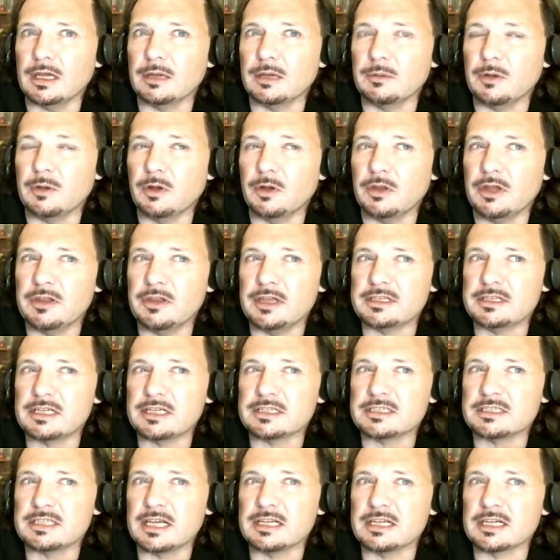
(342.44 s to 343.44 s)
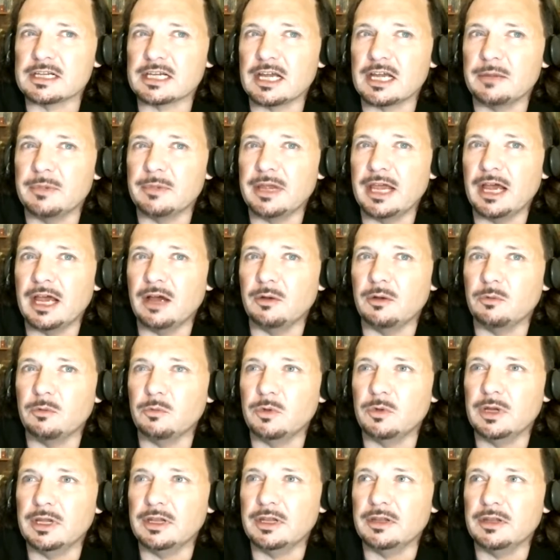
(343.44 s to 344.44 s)
that does tend to come out
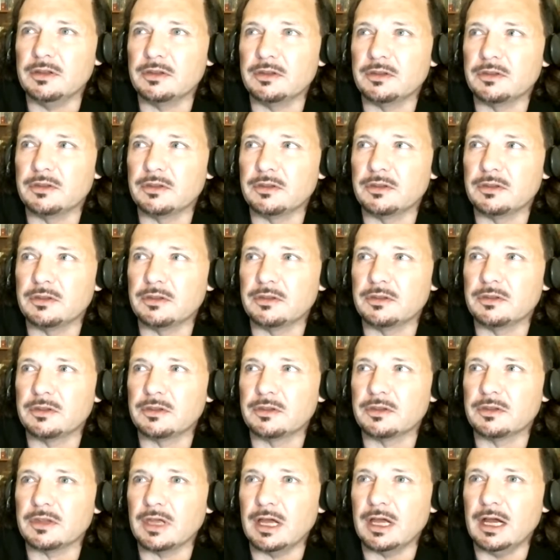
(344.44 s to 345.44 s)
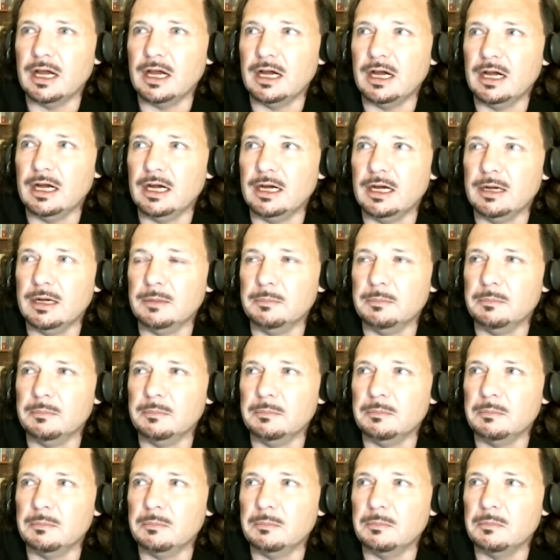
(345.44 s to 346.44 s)
with
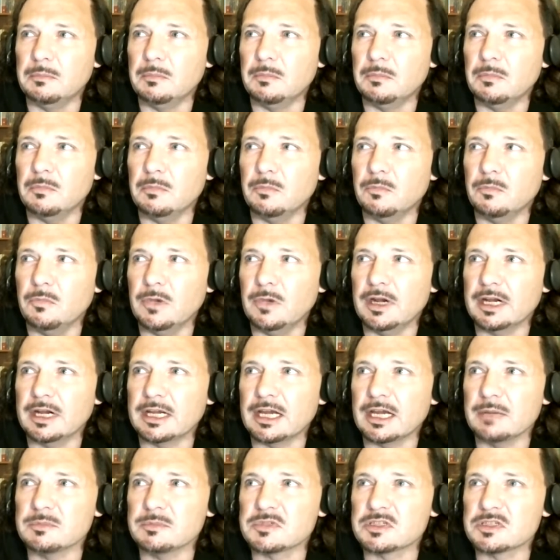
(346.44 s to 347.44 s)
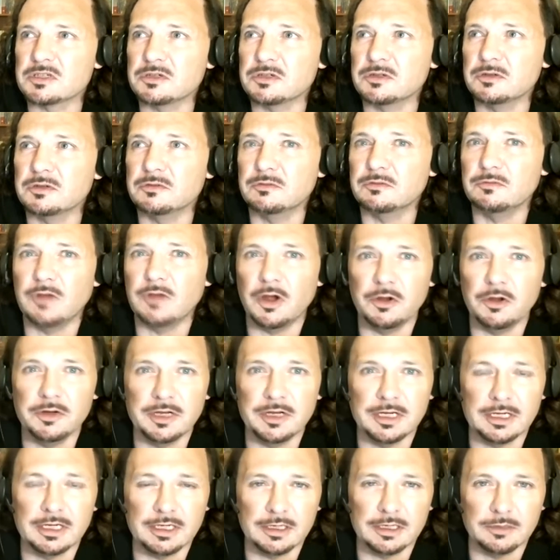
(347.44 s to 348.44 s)
when it comes to
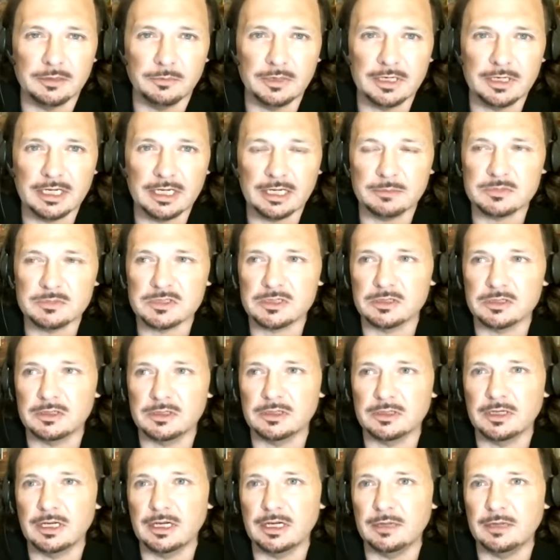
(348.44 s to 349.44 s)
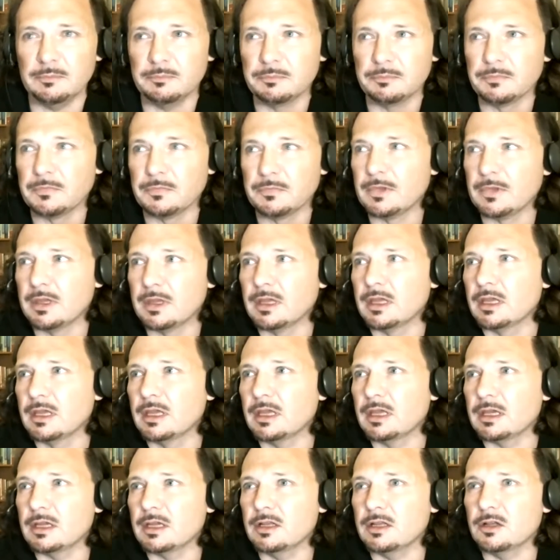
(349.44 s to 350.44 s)
voting, when it comes to
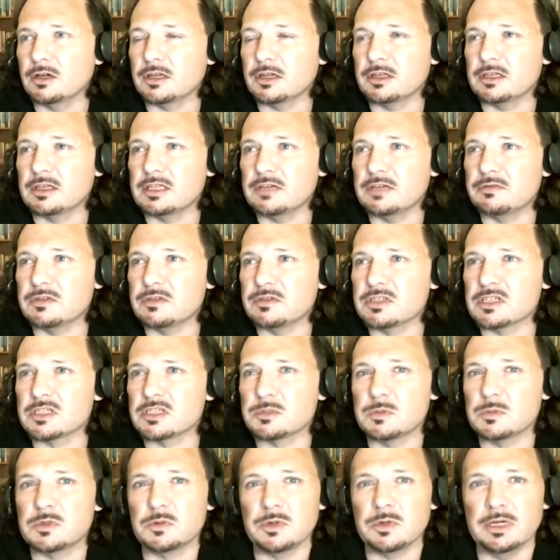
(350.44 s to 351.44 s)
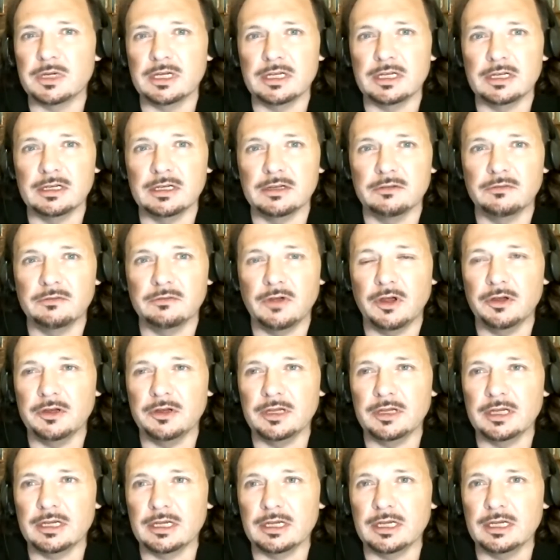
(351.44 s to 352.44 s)
you look at the differences between
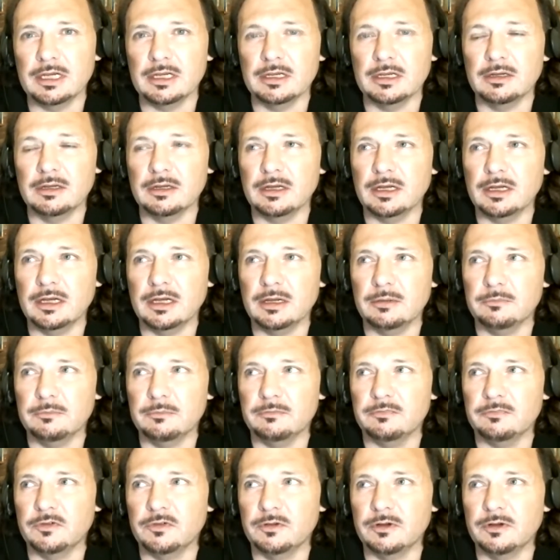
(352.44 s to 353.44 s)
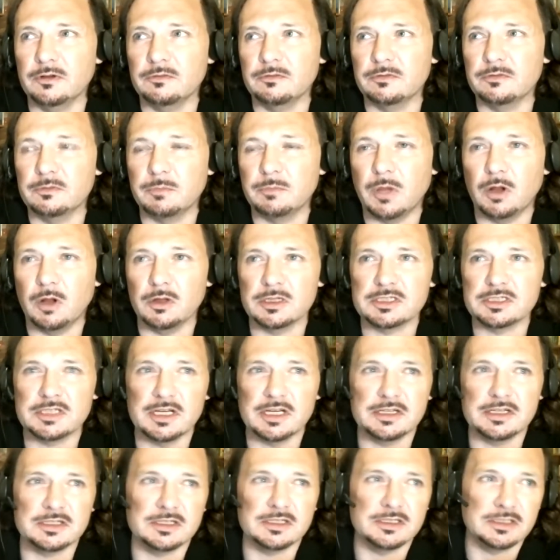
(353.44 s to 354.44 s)
voting for Polish
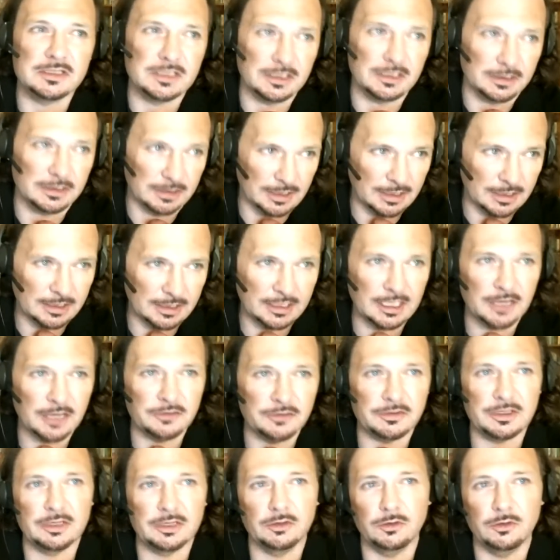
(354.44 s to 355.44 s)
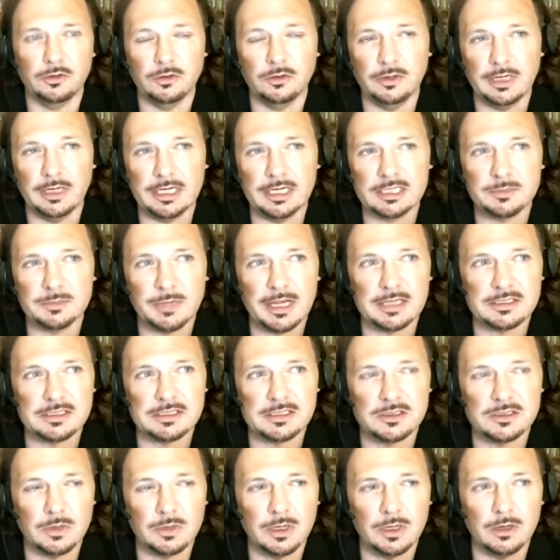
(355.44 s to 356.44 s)
citizens in the country or expats
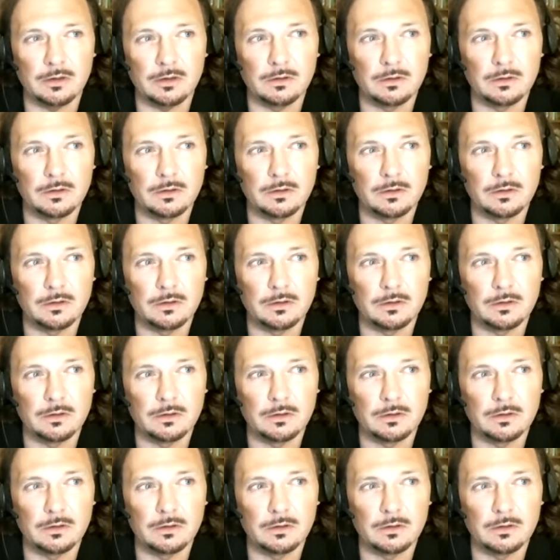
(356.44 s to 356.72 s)
as well.